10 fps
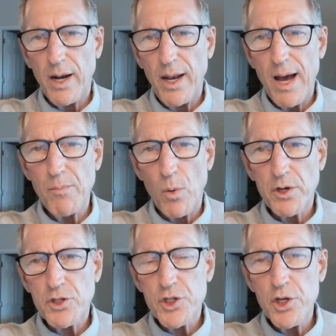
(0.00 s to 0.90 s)
a lot more
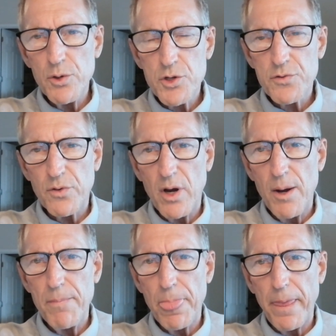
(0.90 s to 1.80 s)
to choose
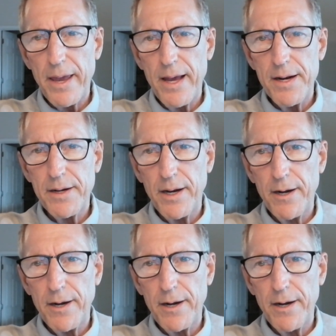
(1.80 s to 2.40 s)
from, and